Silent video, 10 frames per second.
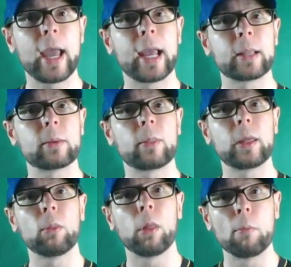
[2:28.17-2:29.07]
and
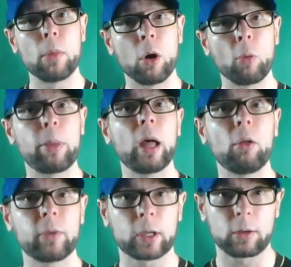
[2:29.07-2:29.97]
the
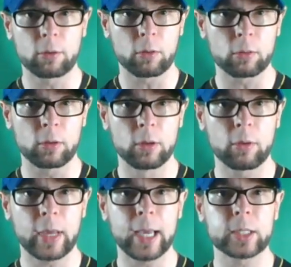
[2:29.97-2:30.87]
lumbopelvic girdle.
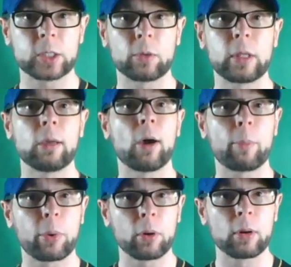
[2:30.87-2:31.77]
Okay, so the
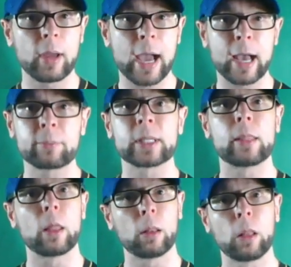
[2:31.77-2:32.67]
upper abs
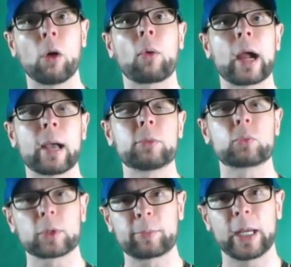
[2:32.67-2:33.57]
and the lower
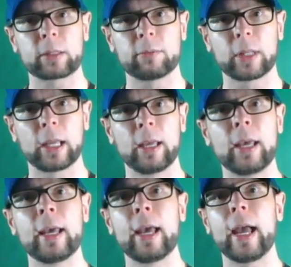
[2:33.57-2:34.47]
abs, respectively.
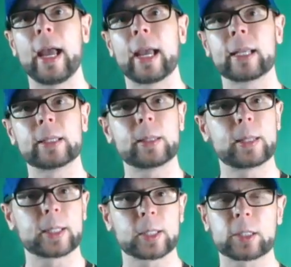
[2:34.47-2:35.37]
And
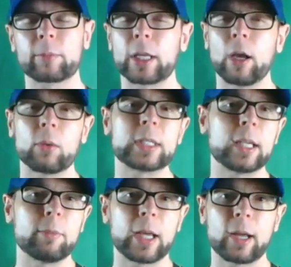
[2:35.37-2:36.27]
this is something you always
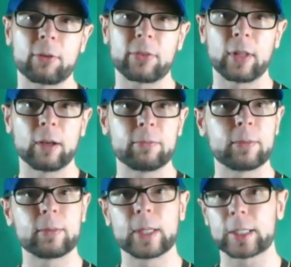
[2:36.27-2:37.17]
need to be careful
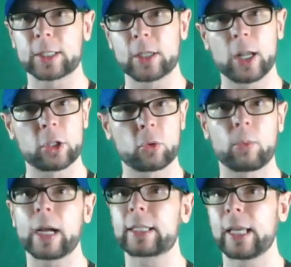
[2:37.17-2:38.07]
of. This is not
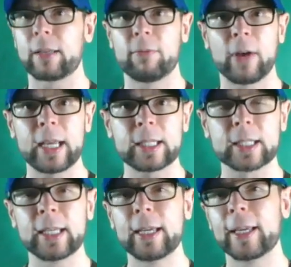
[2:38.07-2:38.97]
direct
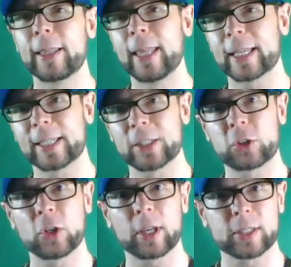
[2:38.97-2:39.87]
advice. This
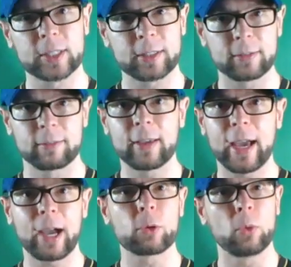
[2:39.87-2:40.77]
is just
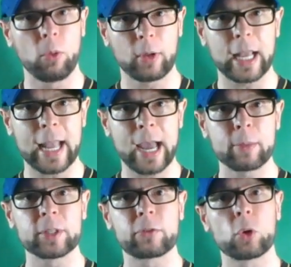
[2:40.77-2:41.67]
how to look at
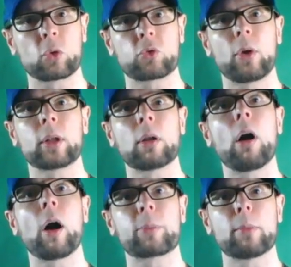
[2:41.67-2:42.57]
abs if you're trying
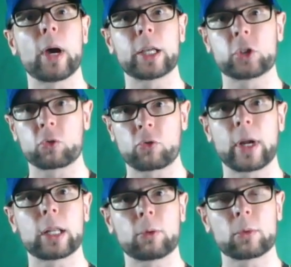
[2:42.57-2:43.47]
to optimize your
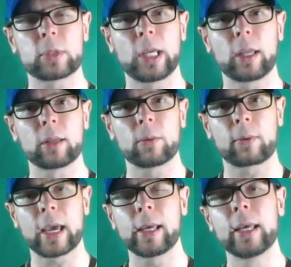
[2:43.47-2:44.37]
training routine.
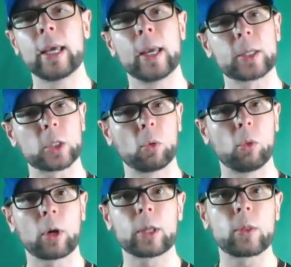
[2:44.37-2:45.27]
Okay, so
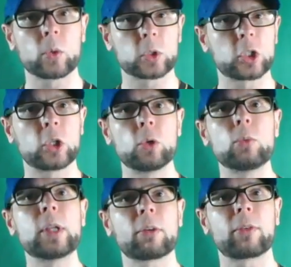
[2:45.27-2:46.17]
look at those
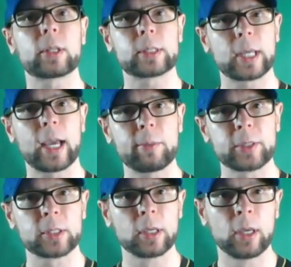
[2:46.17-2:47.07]
2 different
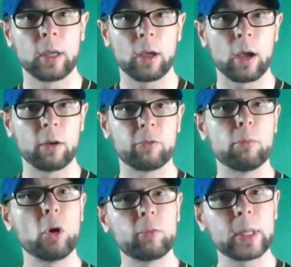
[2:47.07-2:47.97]
types
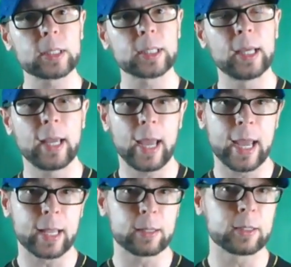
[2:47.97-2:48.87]
of movements,
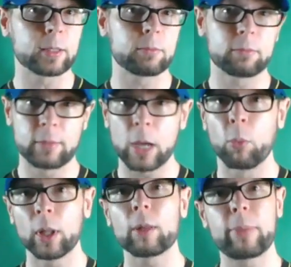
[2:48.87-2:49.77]
and they
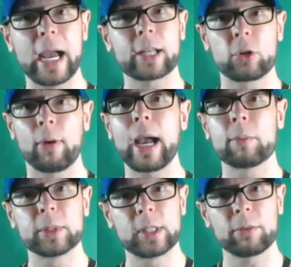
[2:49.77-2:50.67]
will impact your
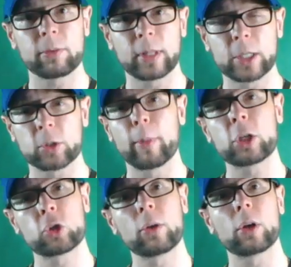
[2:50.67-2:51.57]
abs differently. So
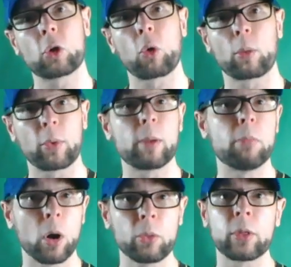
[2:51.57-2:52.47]
make sure you
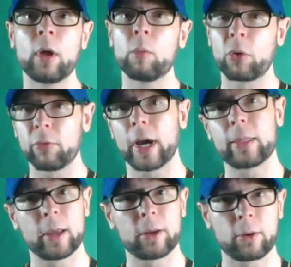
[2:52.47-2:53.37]
incorporate both,
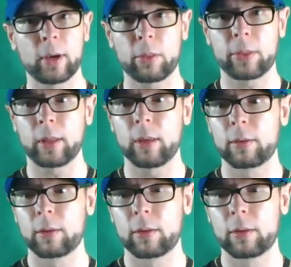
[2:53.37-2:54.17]
provide that you're healthy.